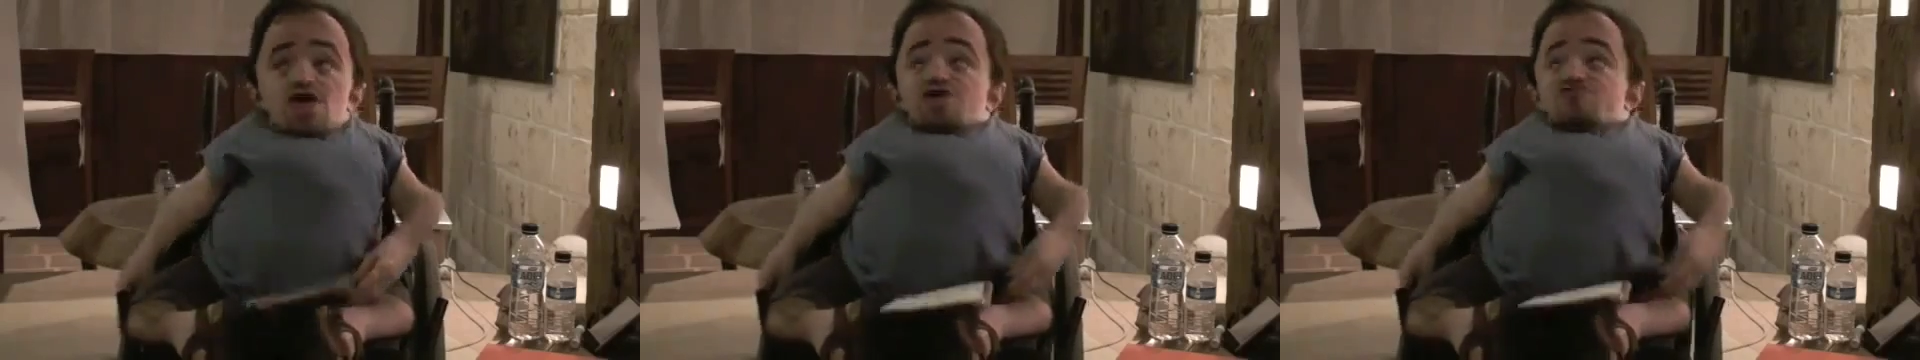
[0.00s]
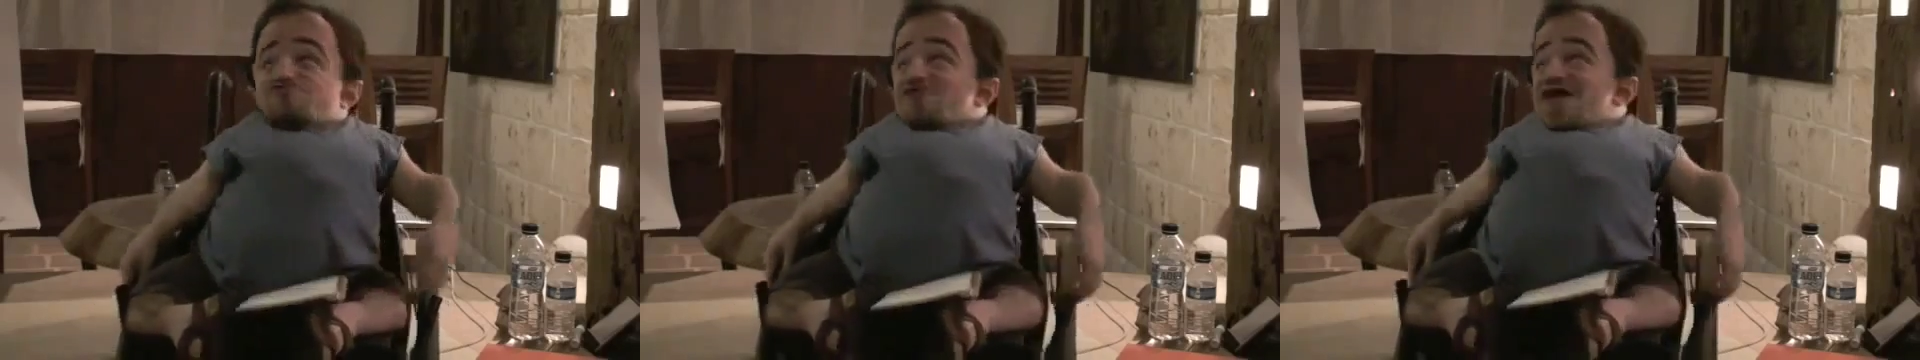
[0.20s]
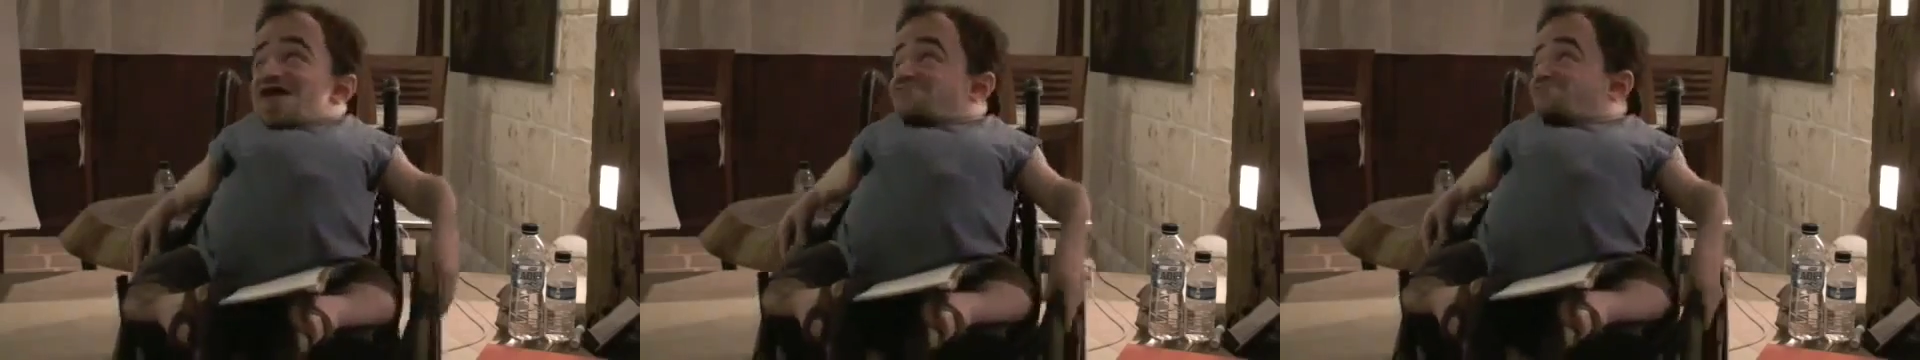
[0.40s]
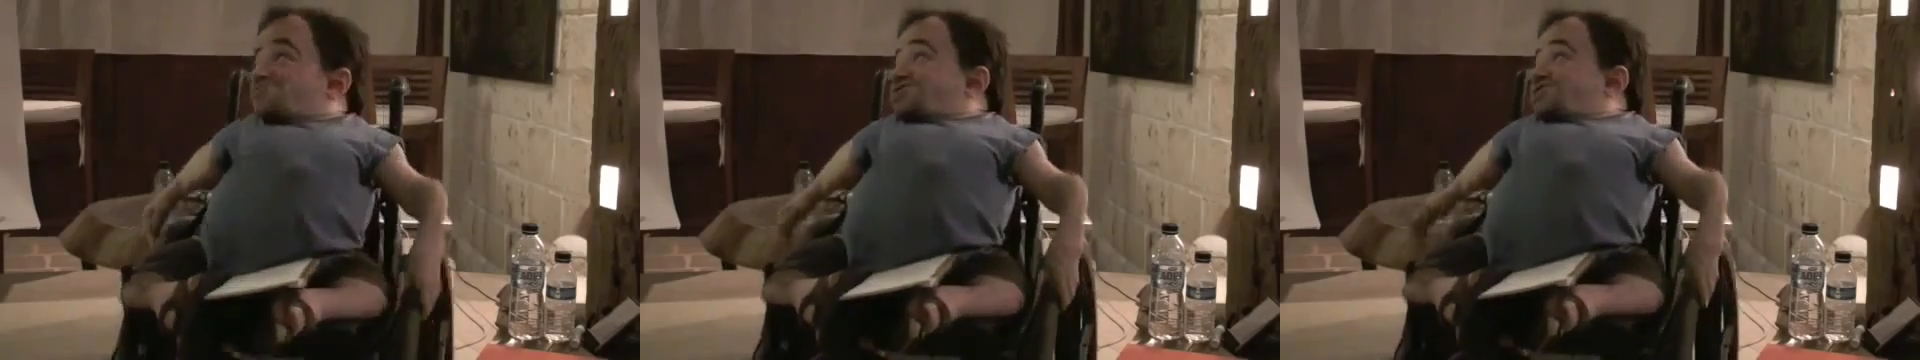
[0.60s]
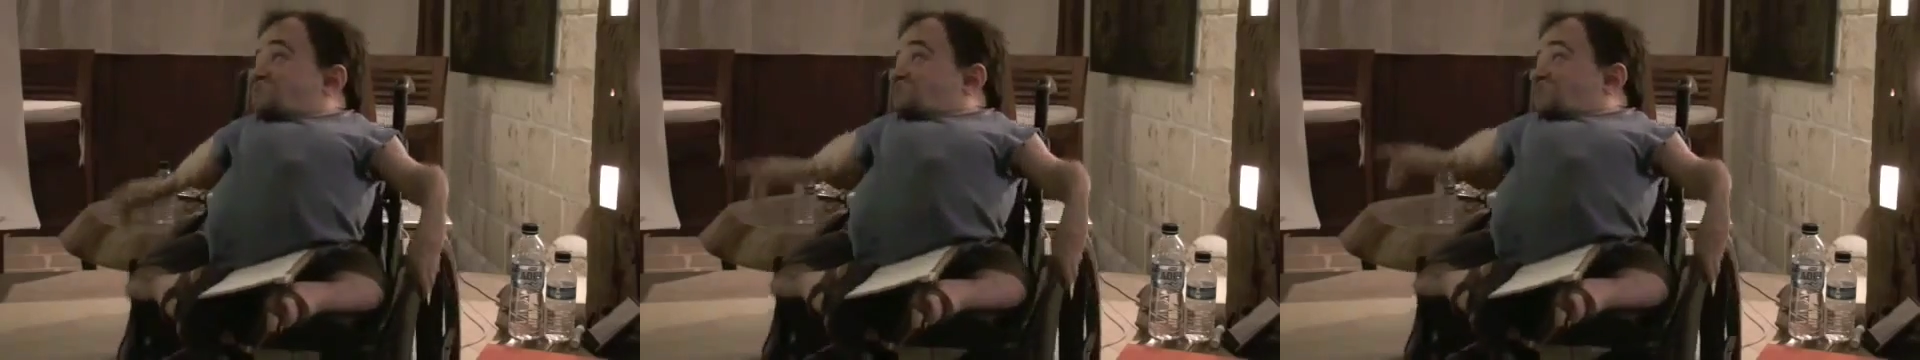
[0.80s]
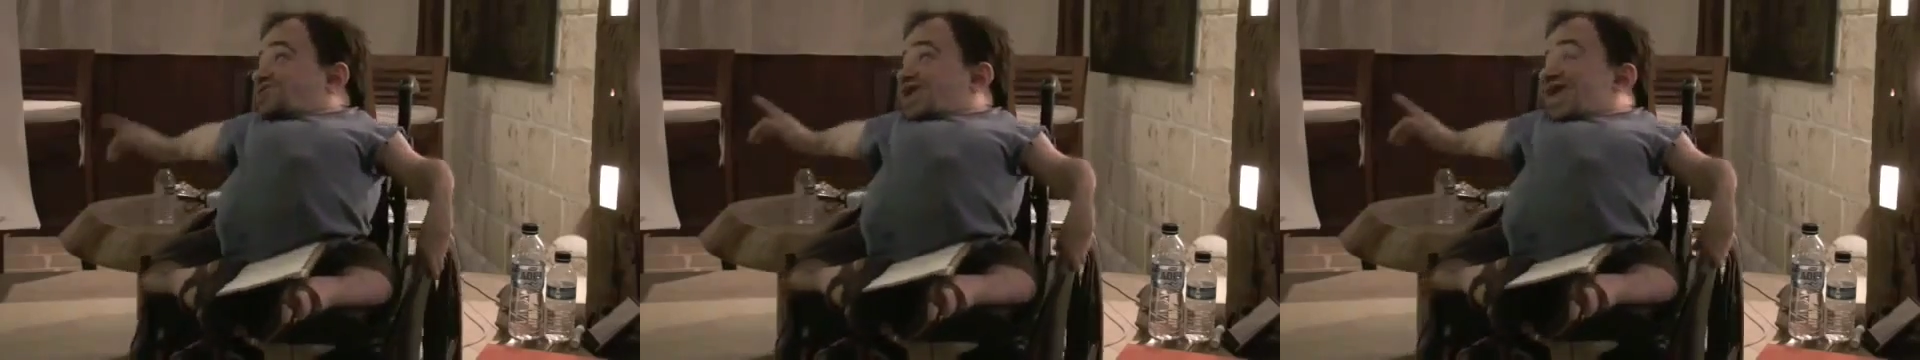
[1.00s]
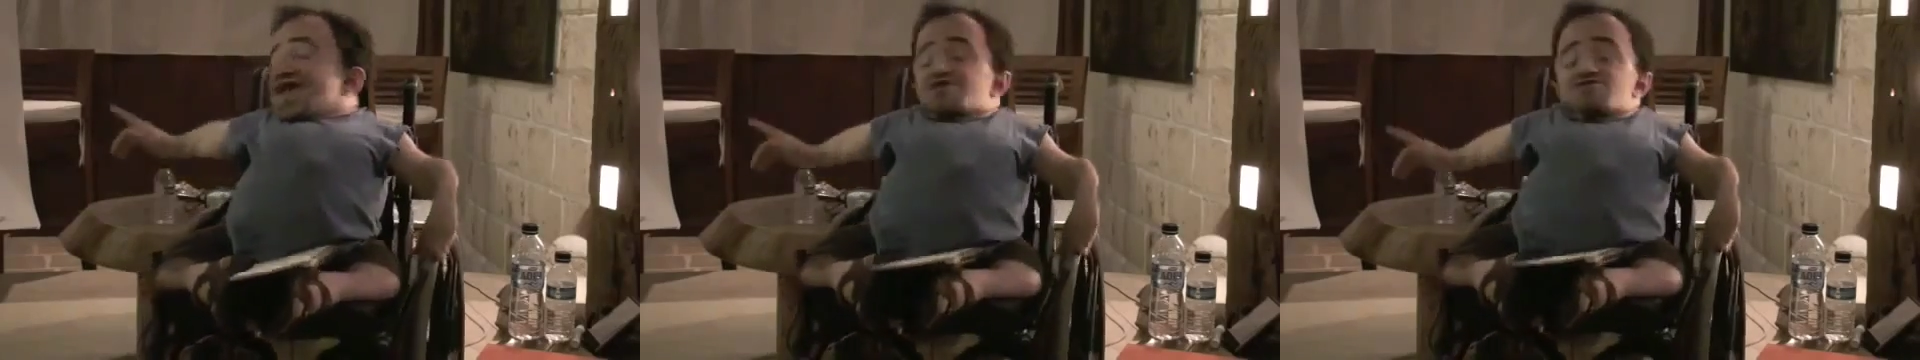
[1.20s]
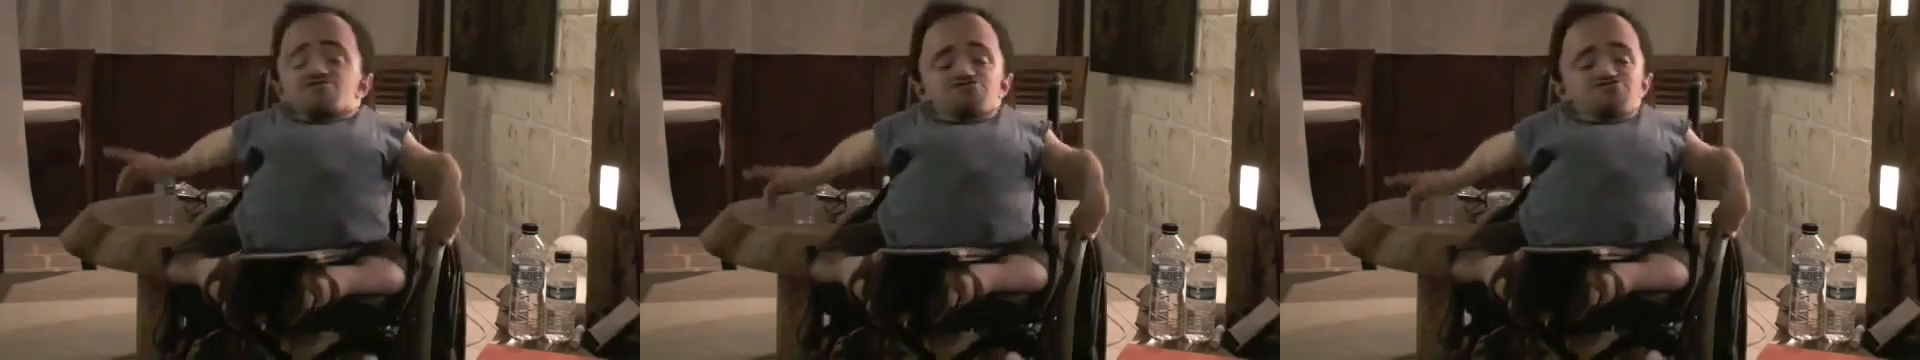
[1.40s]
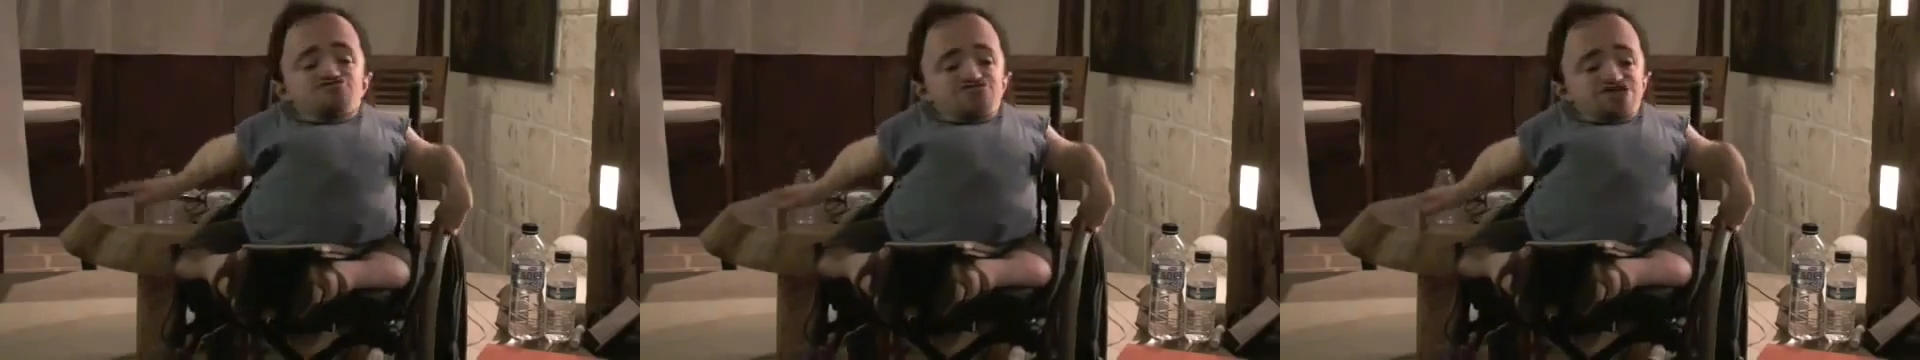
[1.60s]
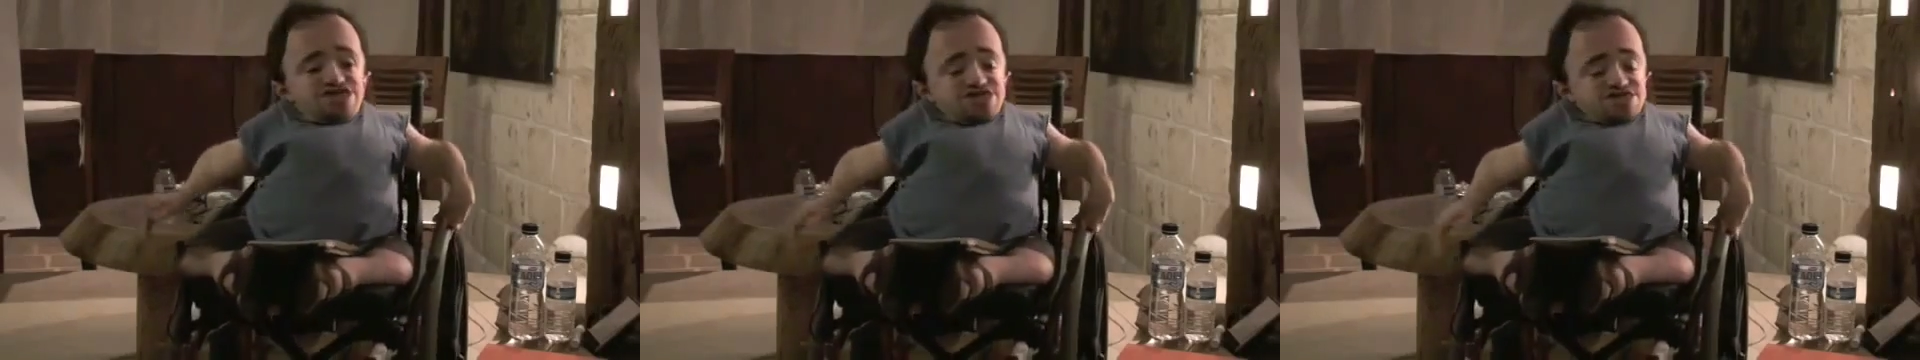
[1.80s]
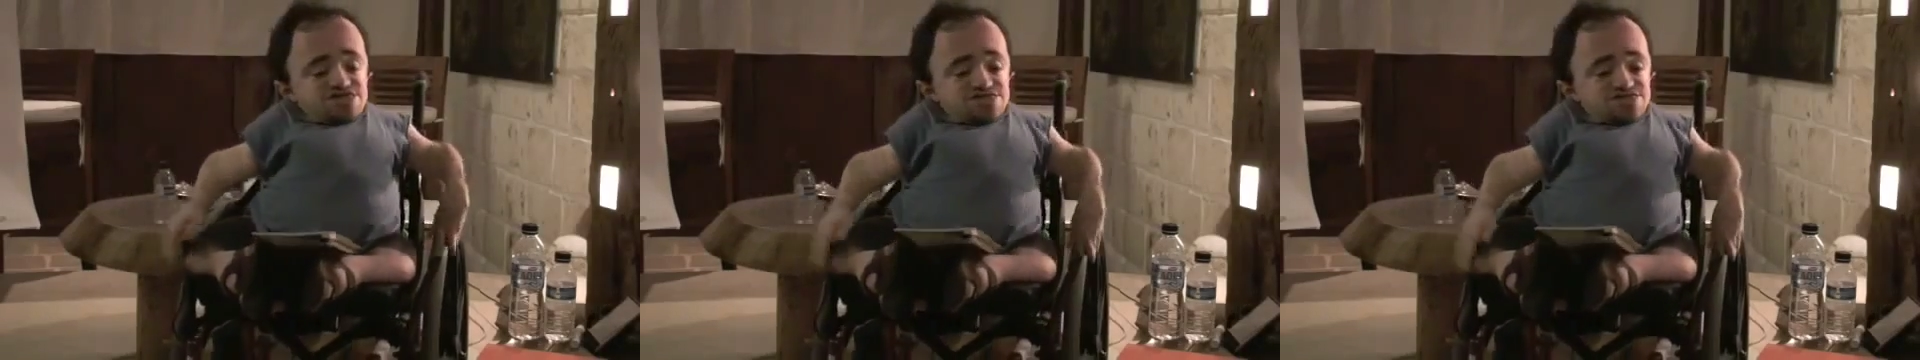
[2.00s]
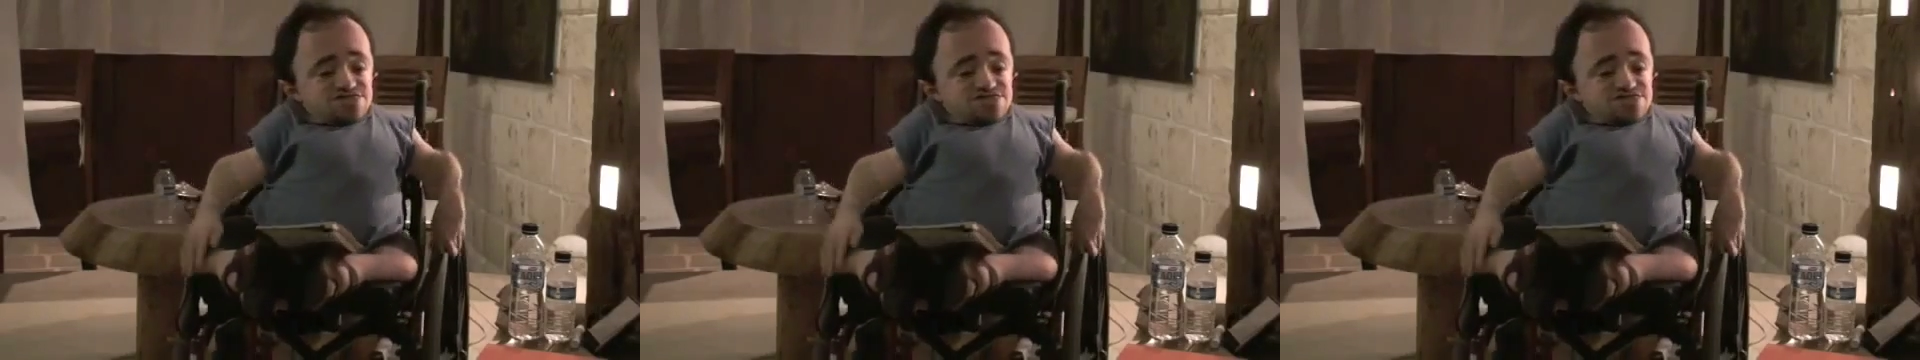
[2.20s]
Attraction is an energy.